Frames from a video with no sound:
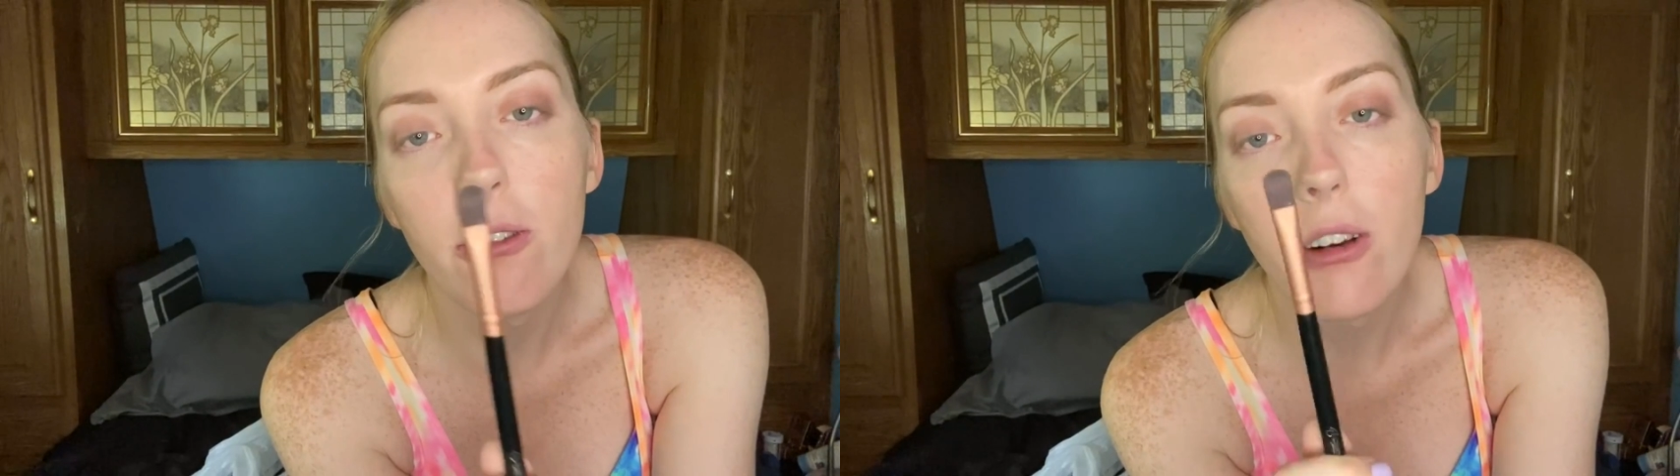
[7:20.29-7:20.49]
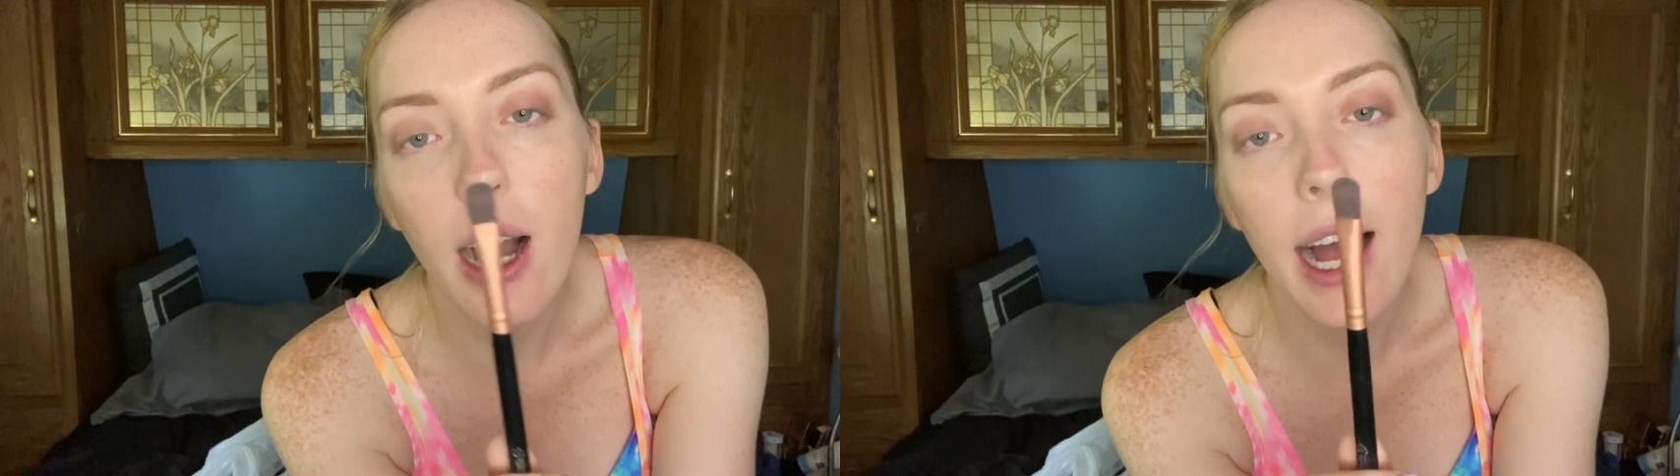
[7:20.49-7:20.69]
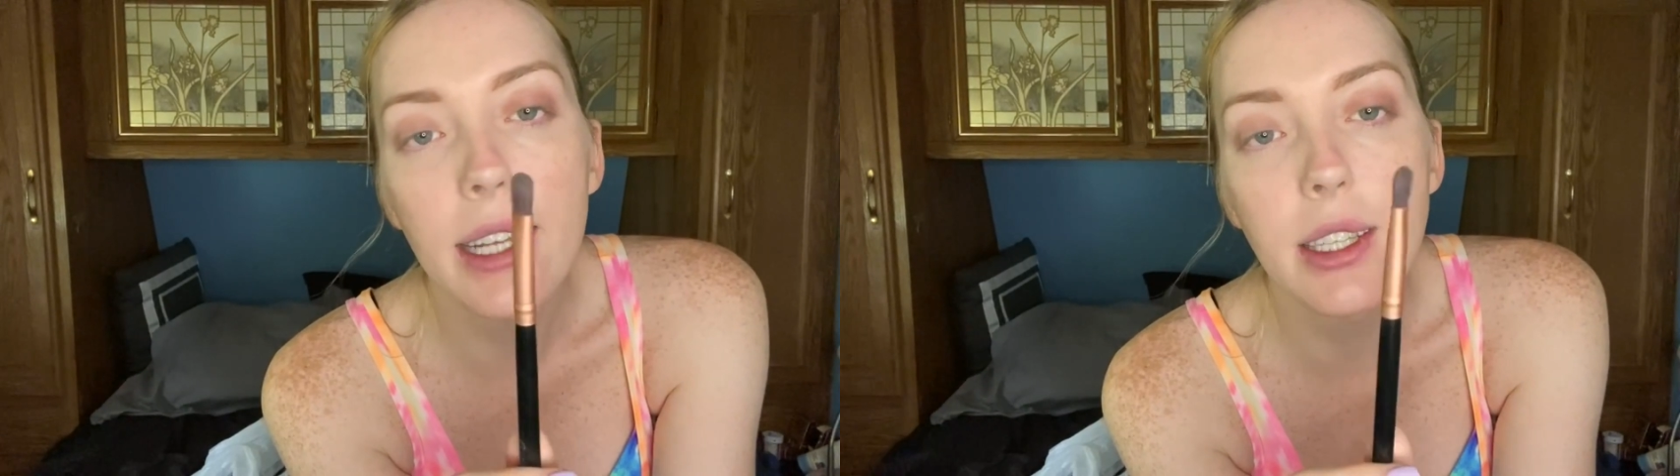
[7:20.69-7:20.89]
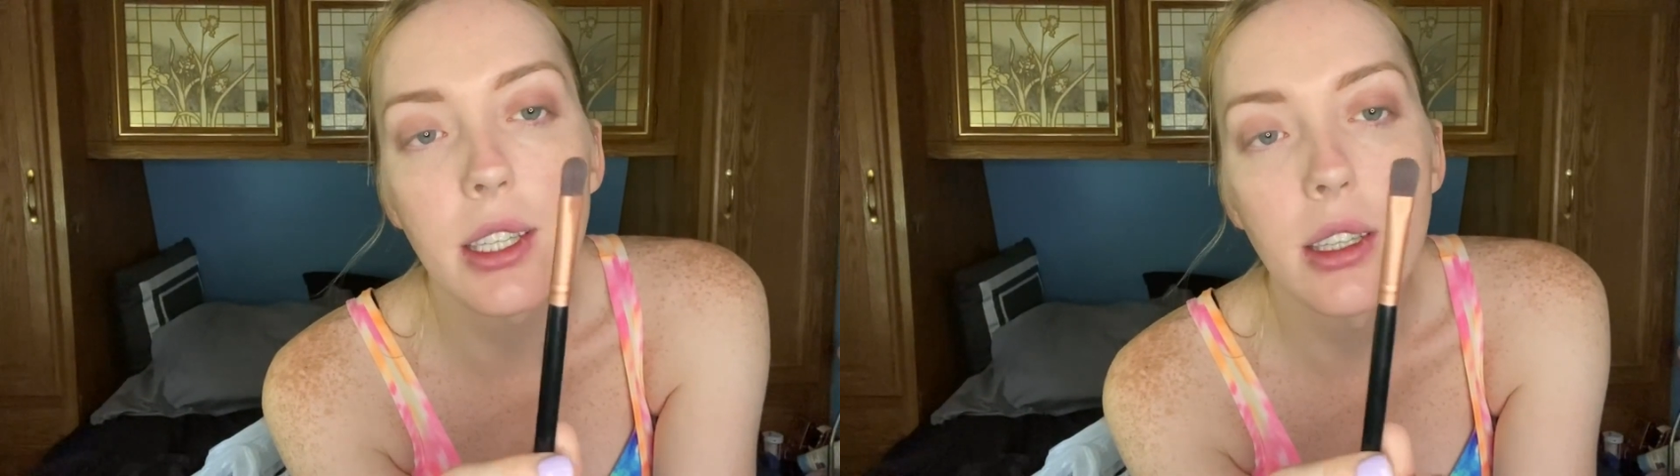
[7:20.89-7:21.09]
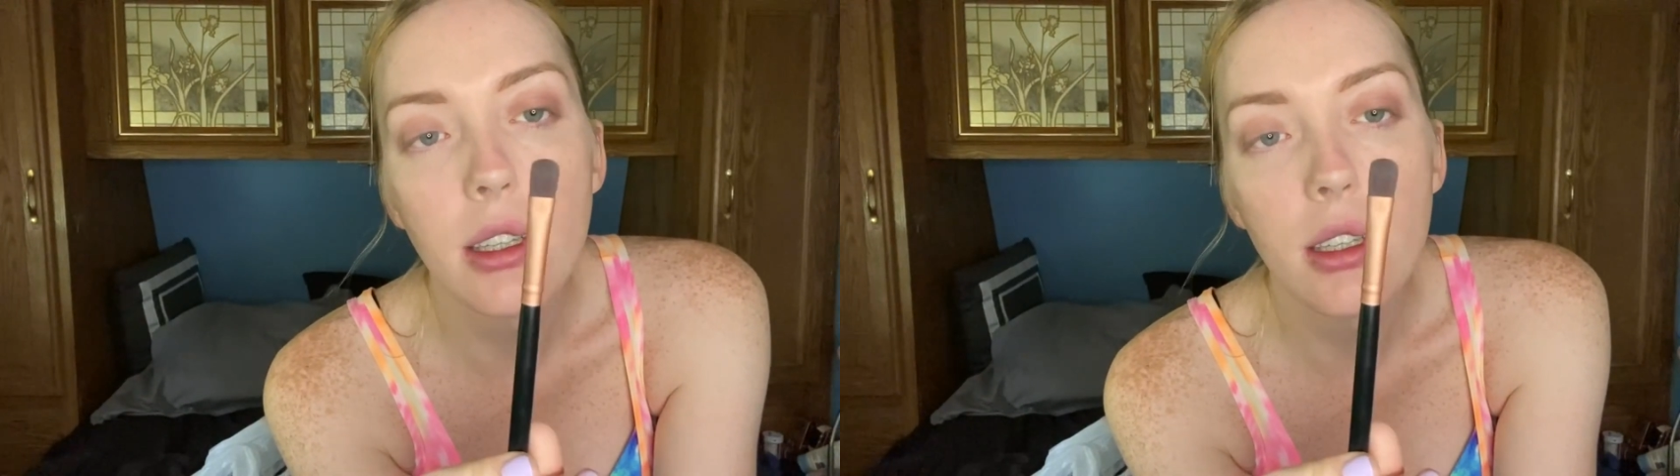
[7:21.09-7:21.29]
flat
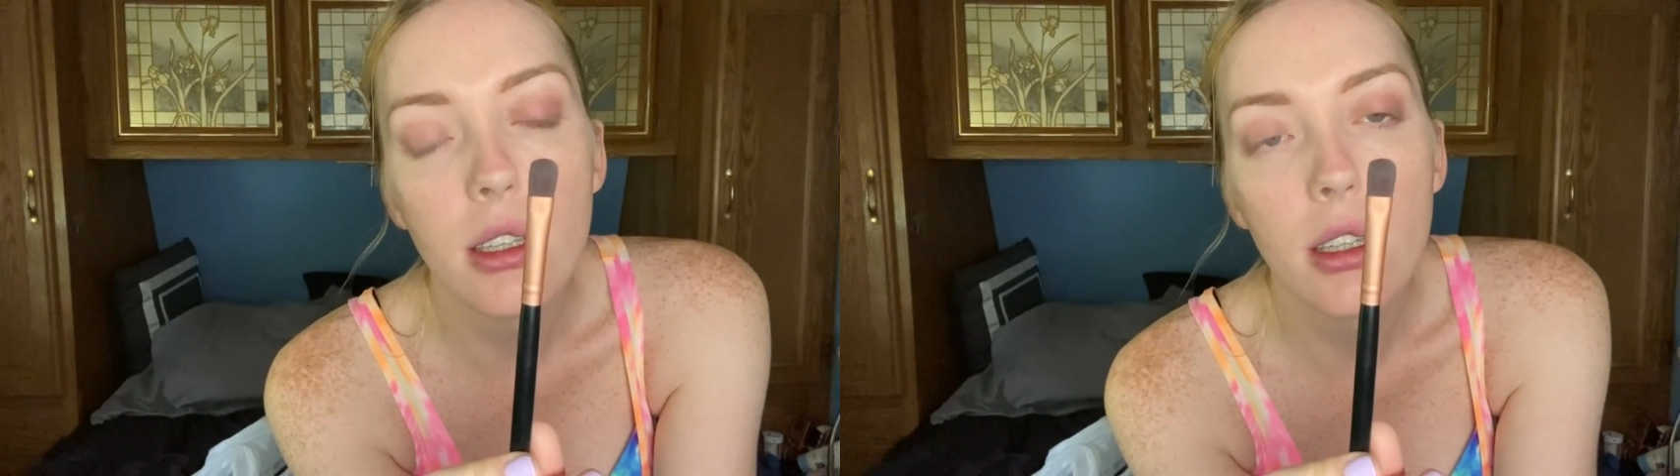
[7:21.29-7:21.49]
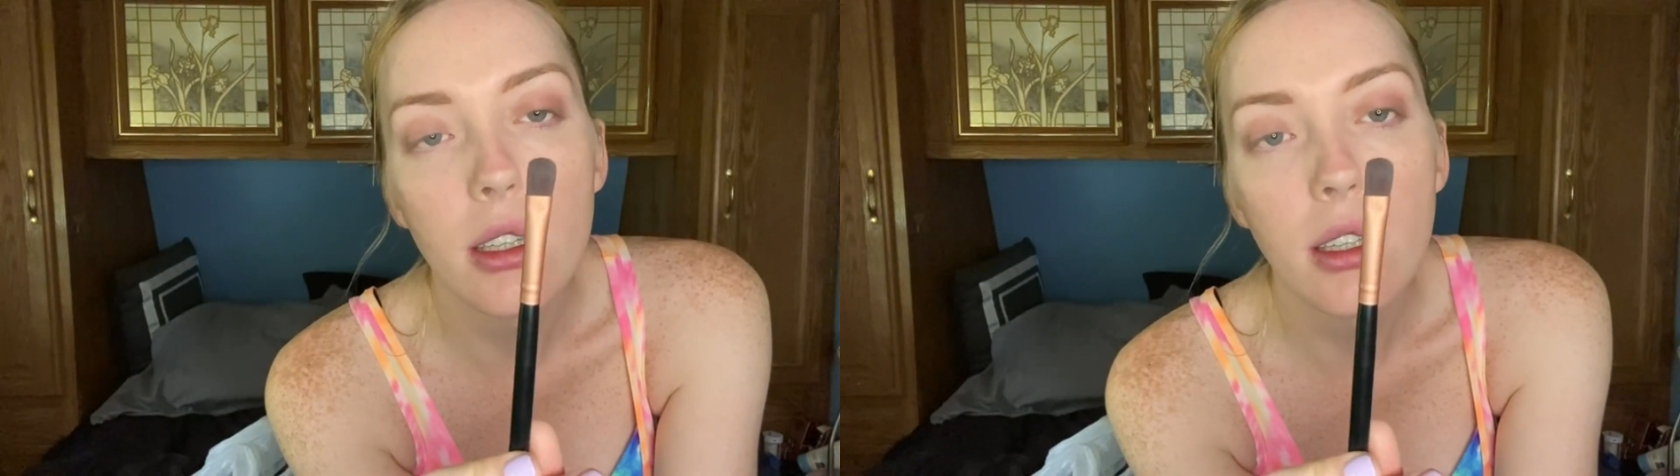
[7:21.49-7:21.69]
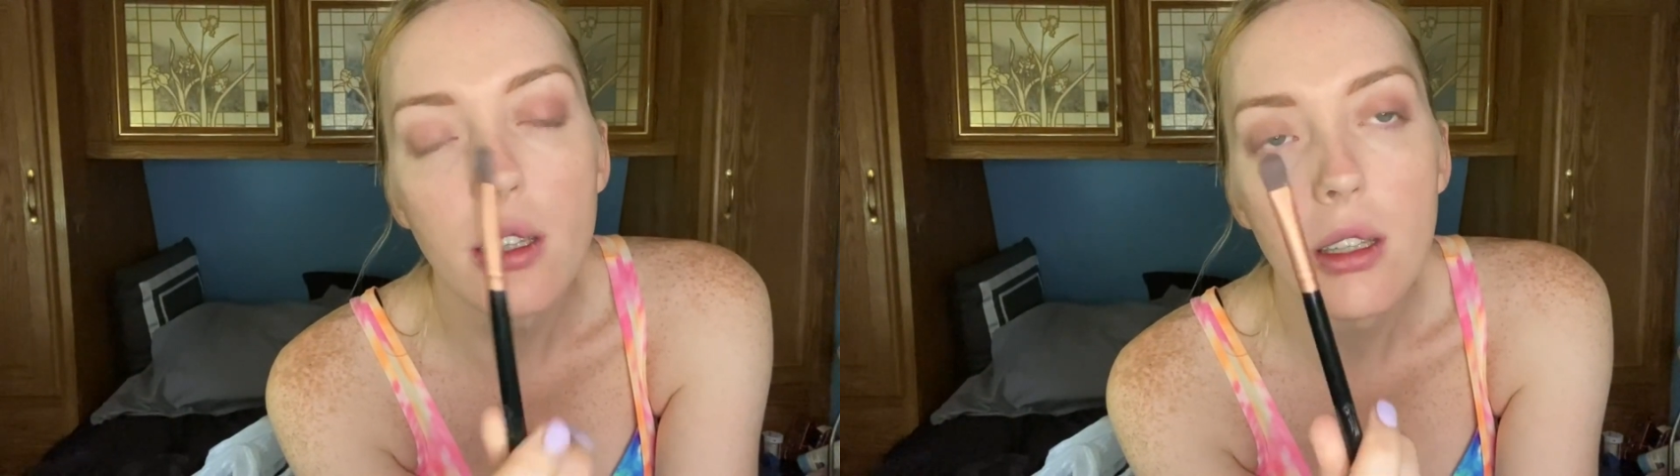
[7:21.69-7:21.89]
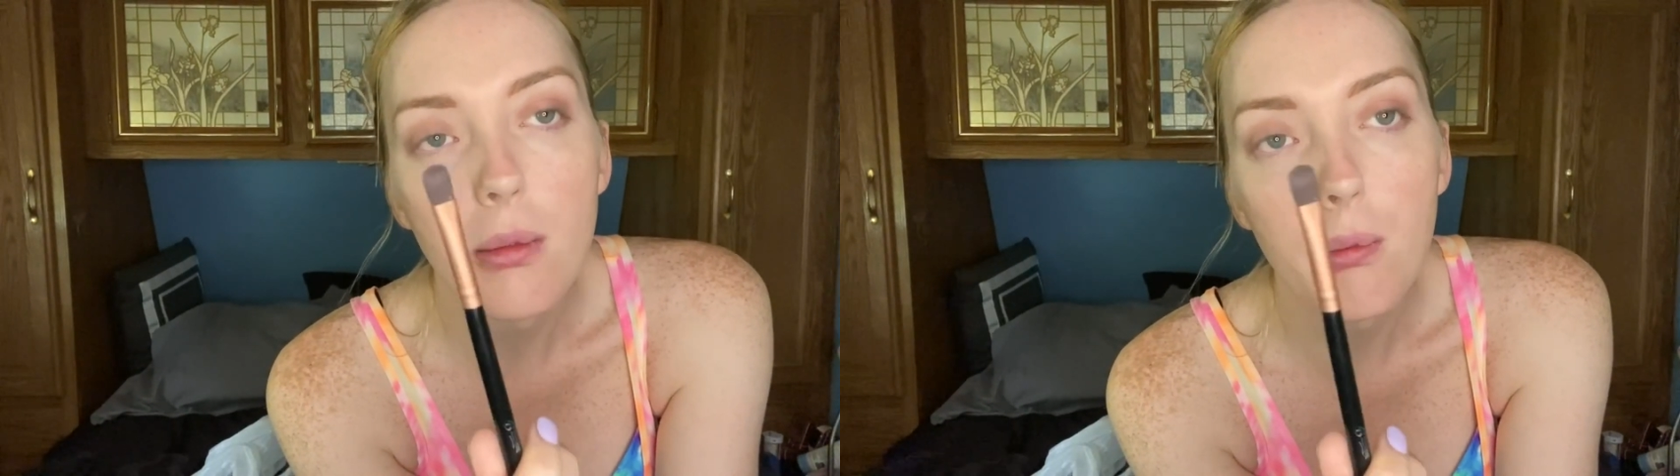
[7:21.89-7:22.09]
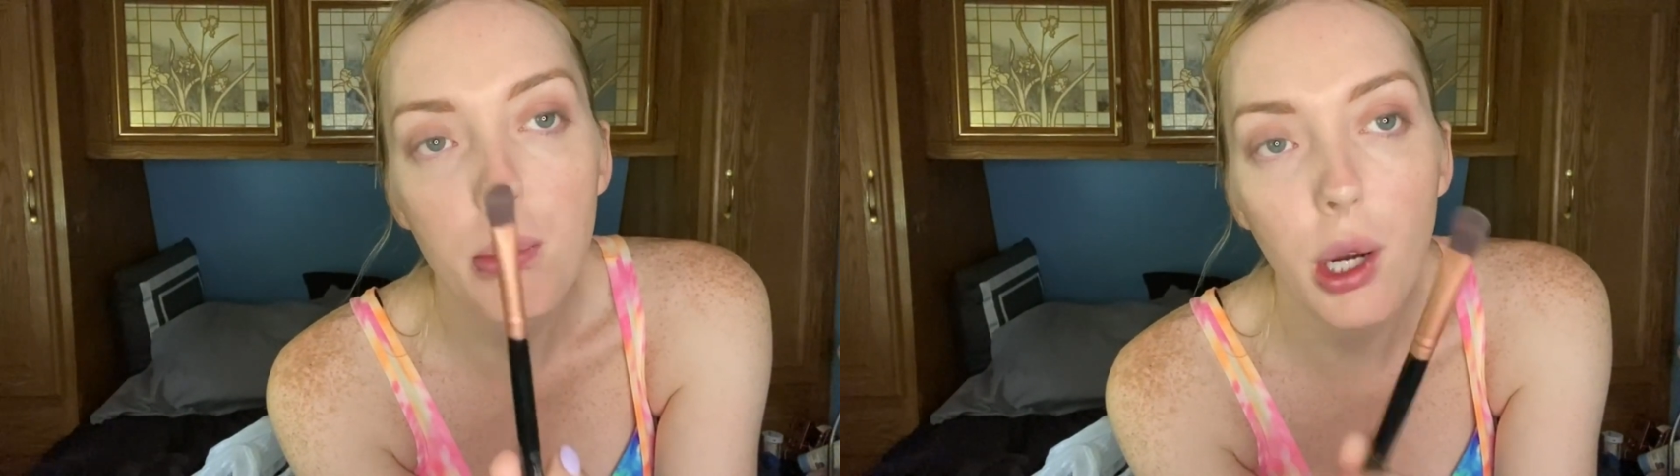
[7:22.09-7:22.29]

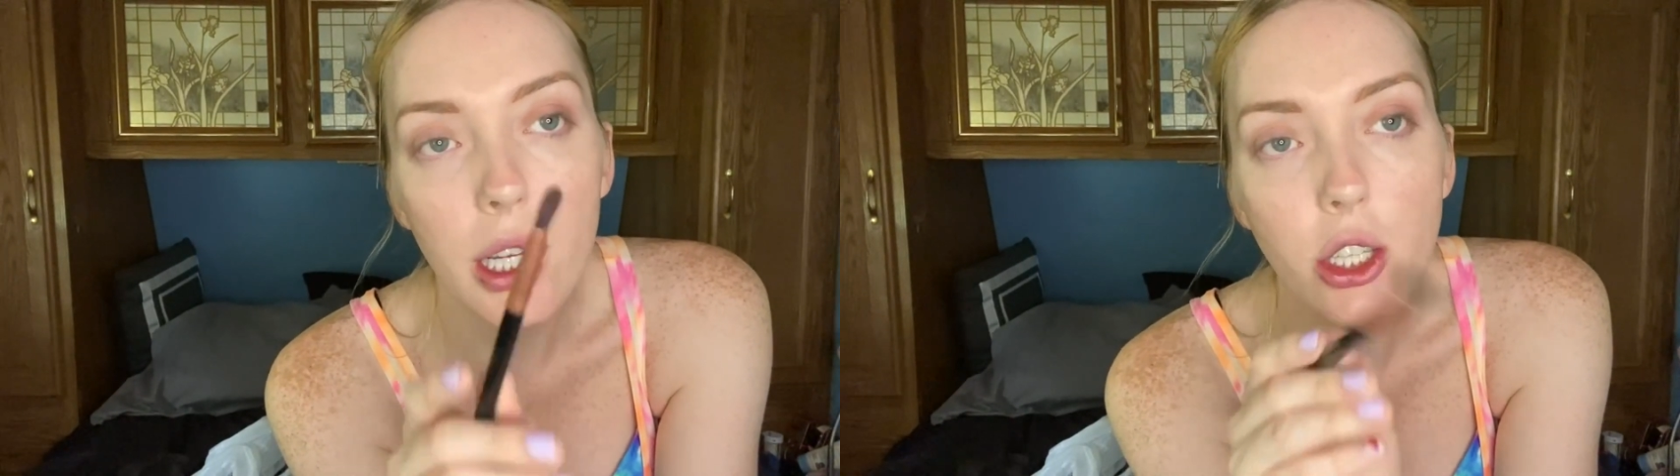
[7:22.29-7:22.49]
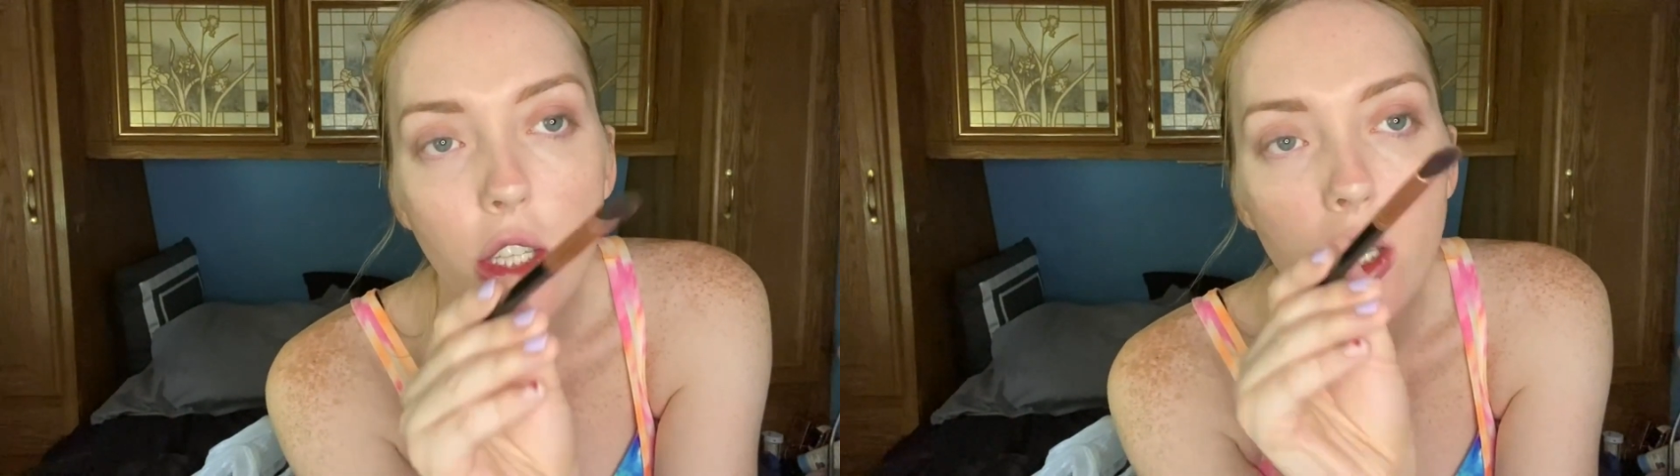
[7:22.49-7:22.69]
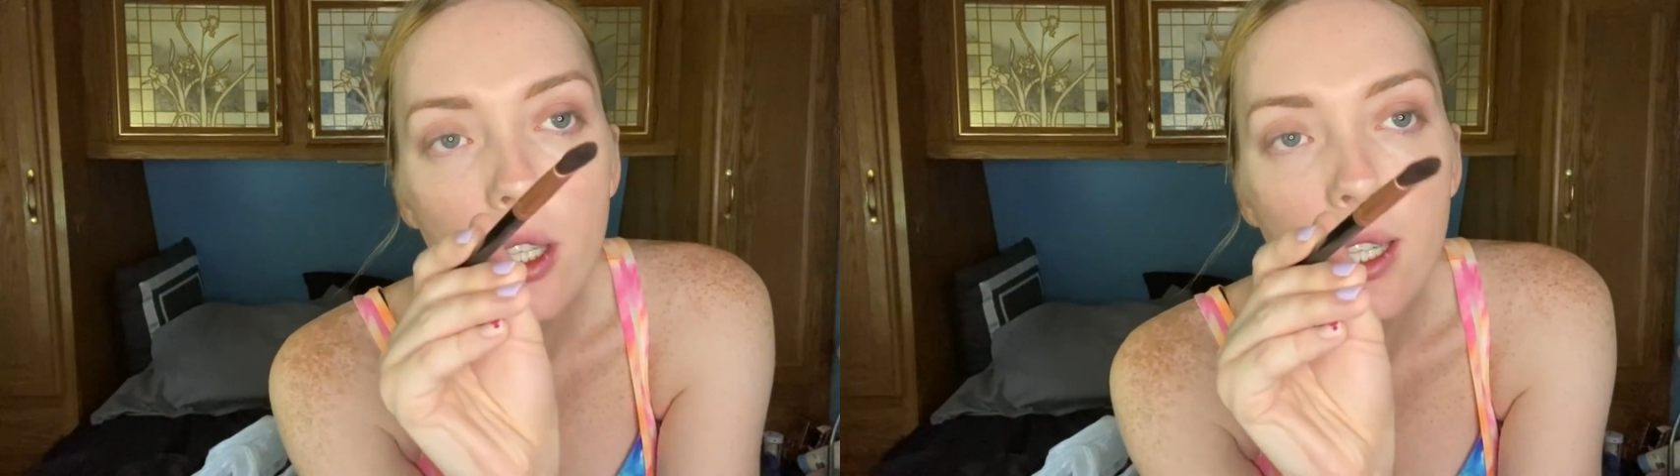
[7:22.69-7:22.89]
brush.